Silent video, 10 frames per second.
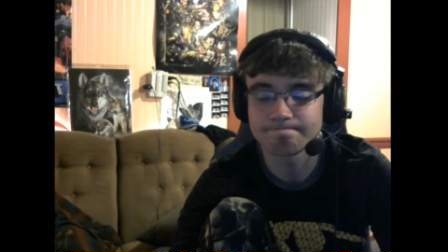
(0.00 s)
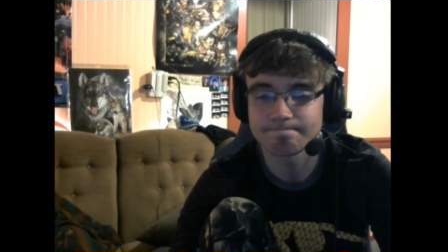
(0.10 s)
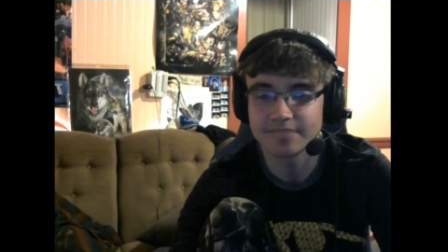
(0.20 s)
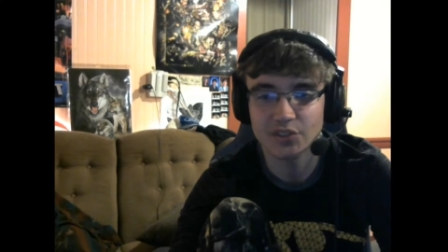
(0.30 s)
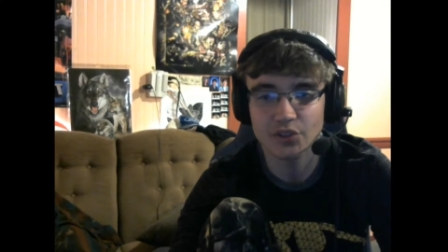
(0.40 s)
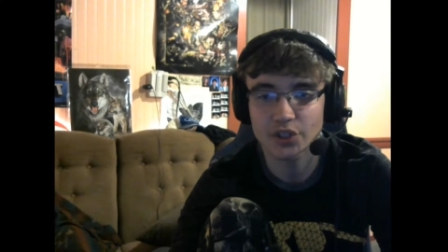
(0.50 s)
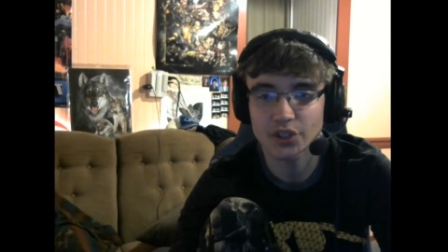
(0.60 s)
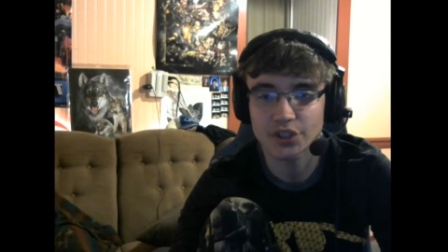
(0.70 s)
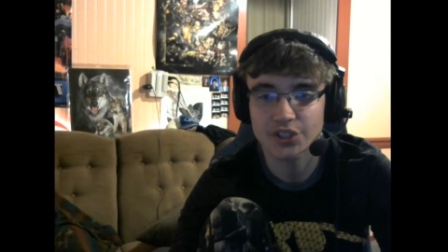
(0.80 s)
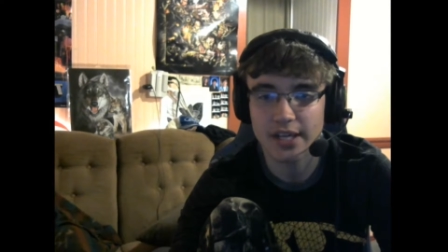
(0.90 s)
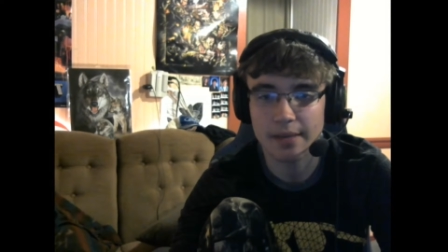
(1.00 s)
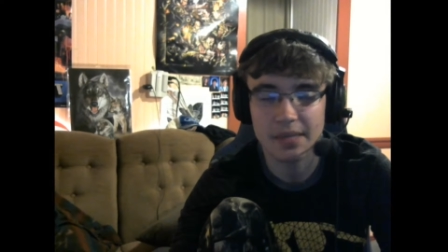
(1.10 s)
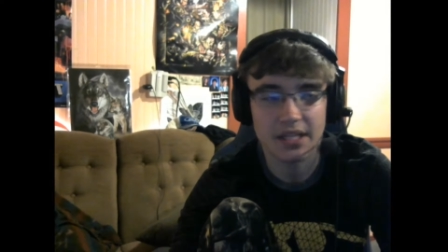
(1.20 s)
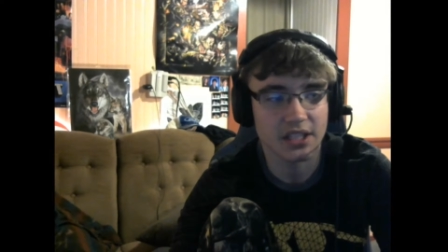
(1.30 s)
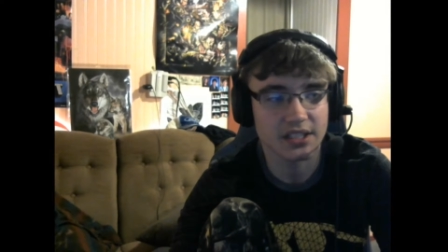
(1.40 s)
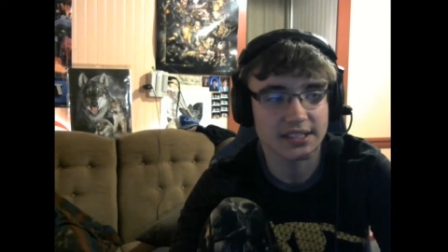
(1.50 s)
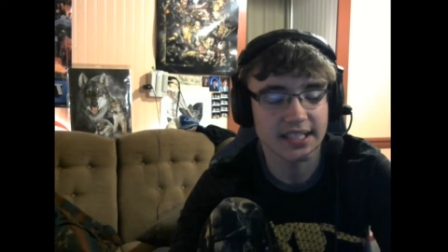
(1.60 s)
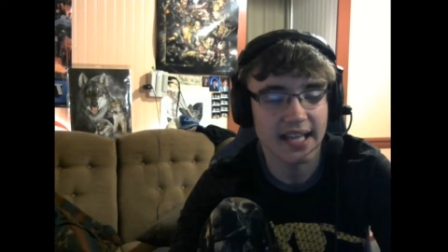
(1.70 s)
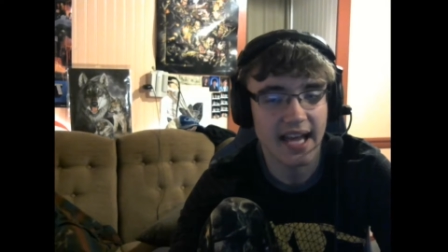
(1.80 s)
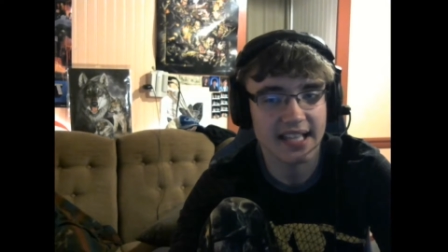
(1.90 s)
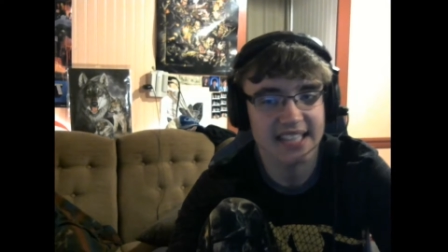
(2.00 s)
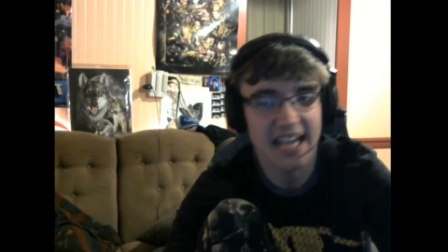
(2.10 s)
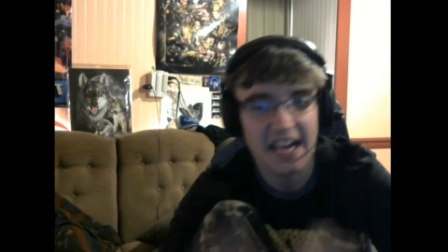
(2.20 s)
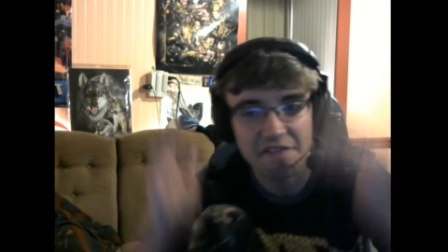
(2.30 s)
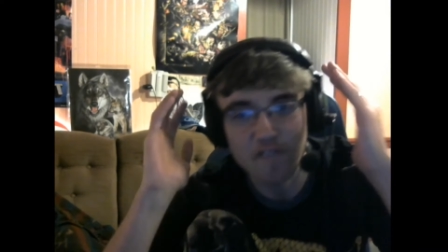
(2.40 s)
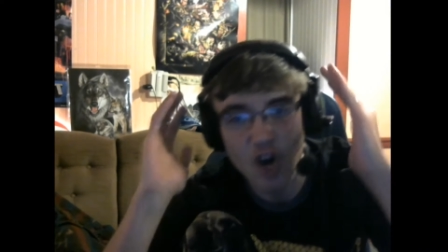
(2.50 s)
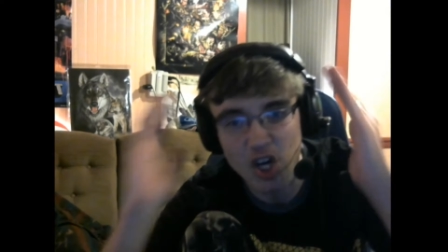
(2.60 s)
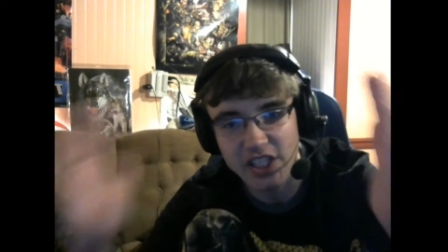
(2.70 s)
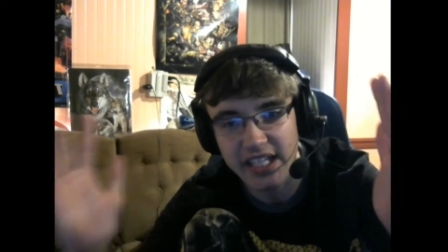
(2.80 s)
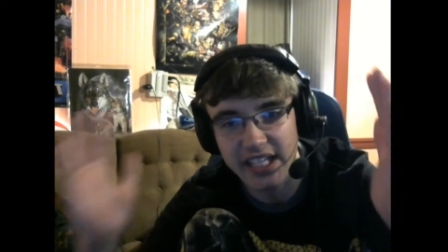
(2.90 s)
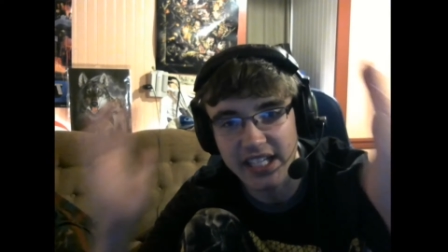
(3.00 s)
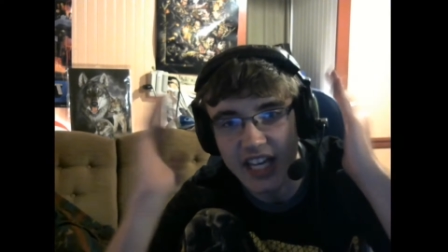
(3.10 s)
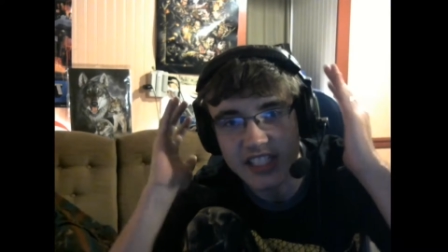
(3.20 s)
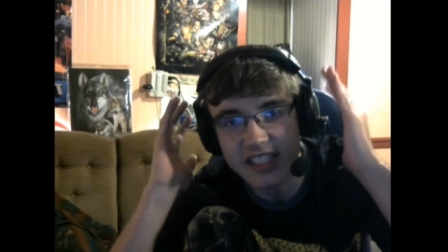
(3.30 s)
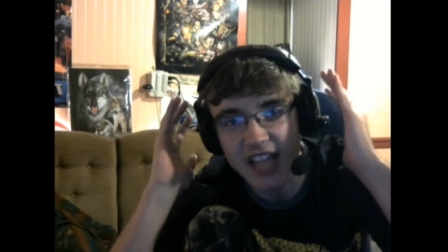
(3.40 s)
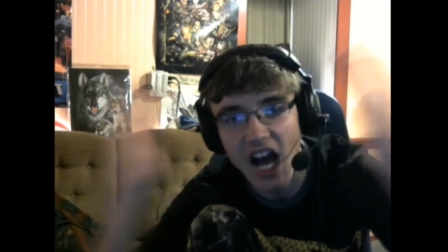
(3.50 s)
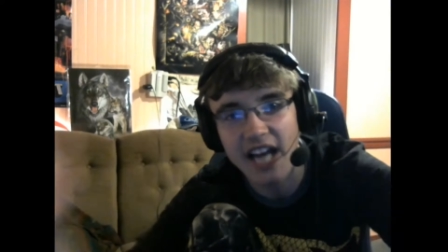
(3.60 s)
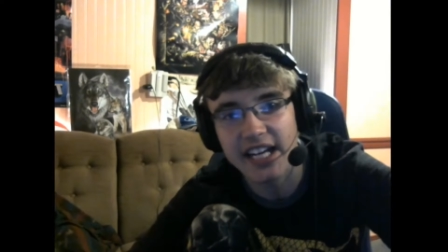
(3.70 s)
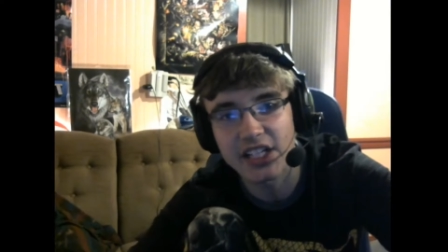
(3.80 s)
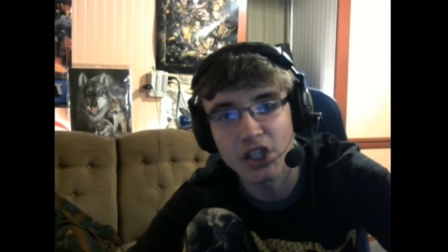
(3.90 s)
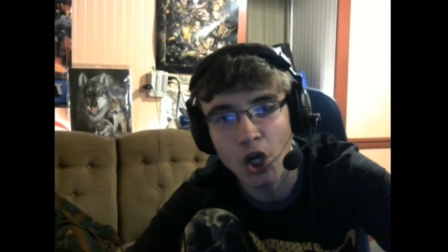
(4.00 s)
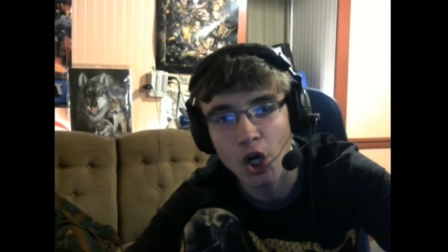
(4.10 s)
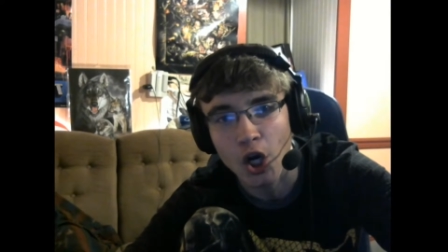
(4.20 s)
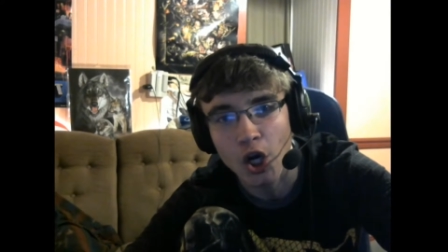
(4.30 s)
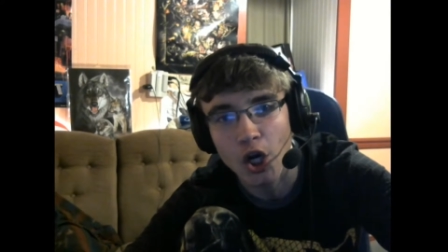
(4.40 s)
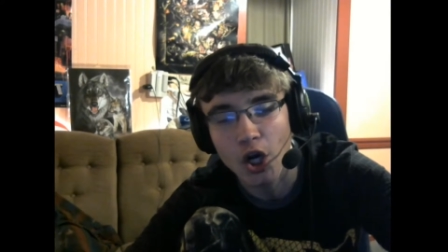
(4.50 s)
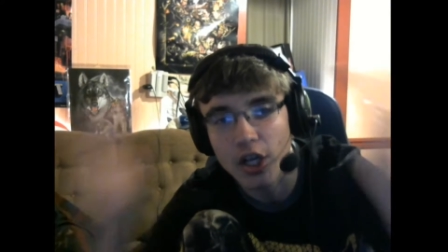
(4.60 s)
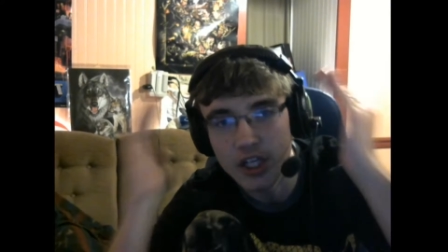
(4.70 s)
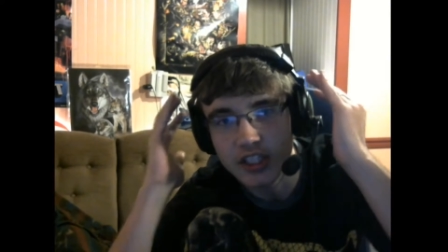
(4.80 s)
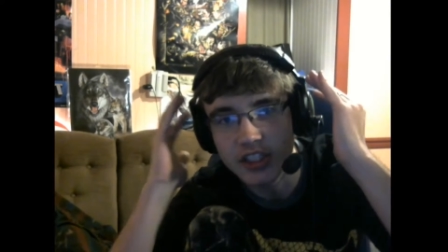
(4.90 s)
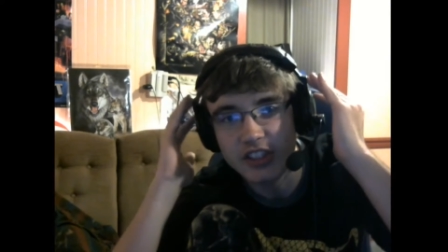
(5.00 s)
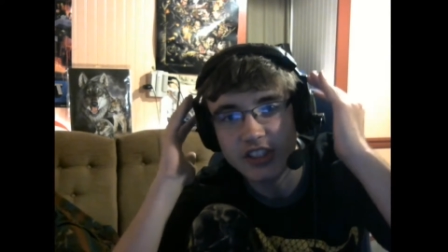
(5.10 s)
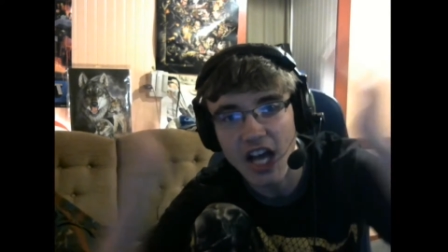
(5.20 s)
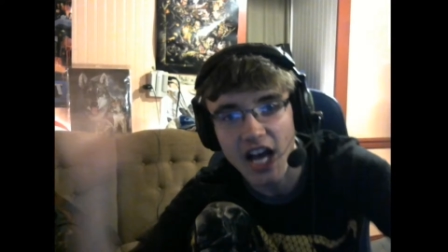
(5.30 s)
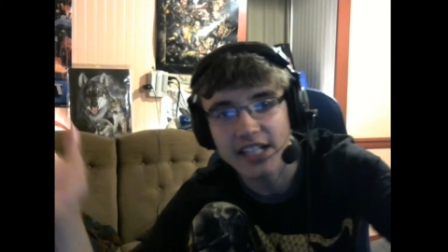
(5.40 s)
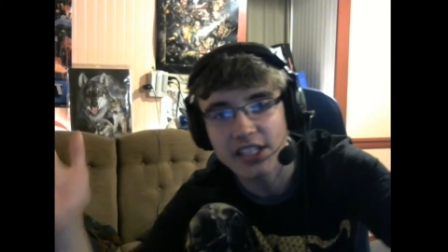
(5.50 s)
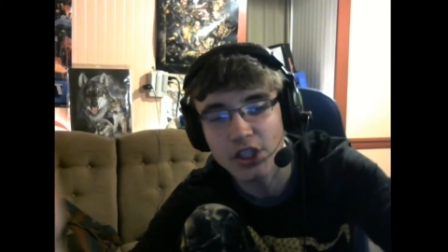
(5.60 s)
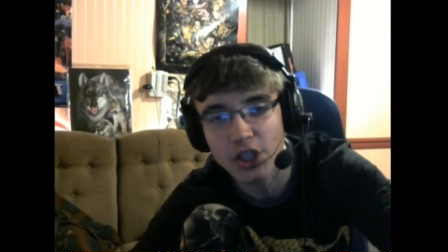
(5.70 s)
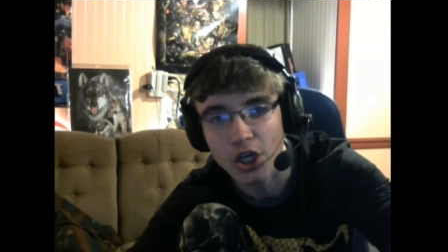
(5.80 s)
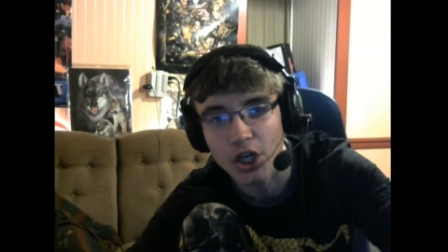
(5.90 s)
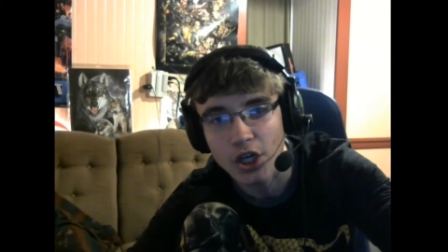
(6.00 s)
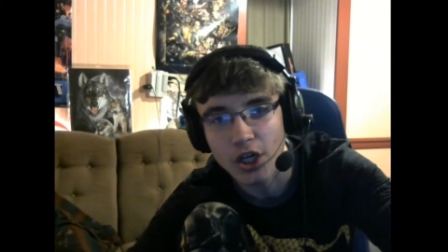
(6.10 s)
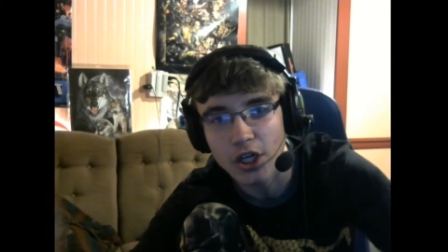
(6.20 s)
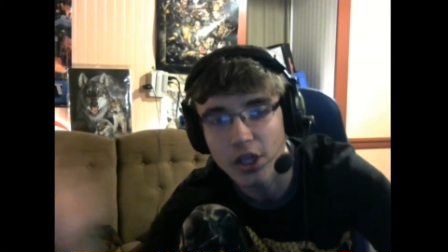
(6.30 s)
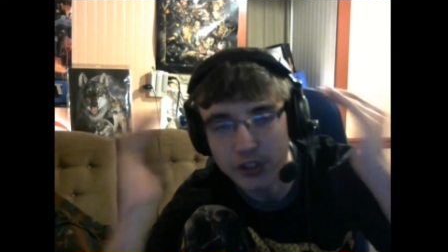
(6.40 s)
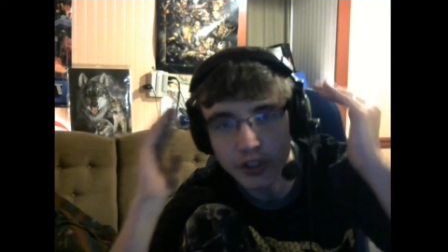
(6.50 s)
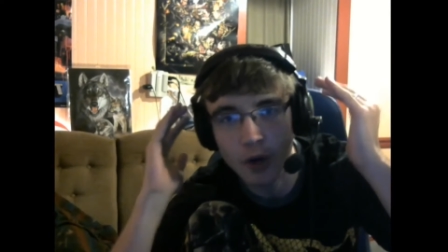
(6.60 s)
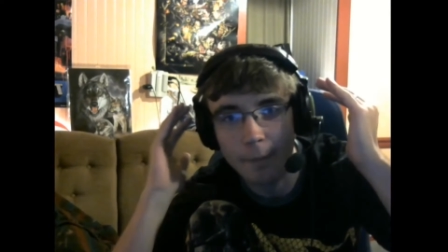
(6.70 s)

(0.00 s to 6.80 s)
It's really hard to say because he has a fucking tiger. Tiger, you know,